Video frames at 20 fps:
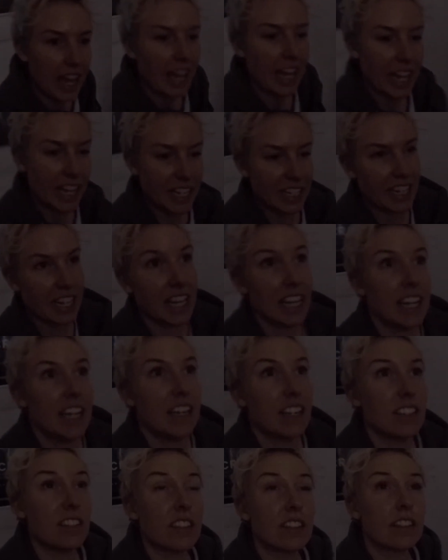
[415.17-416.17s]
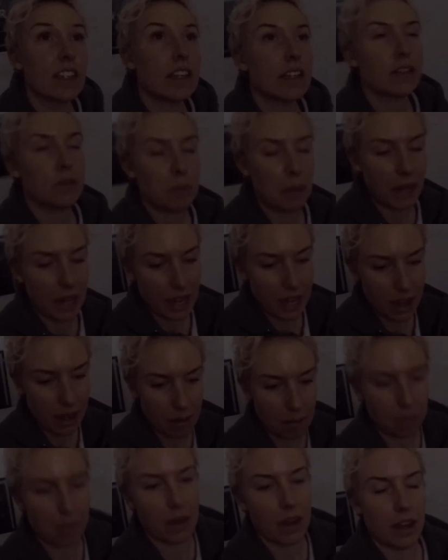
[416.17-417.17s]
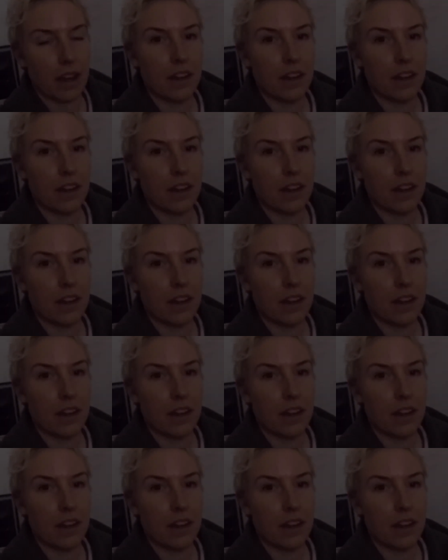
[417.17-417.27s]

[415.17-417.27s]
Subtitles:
it is 6 p.m.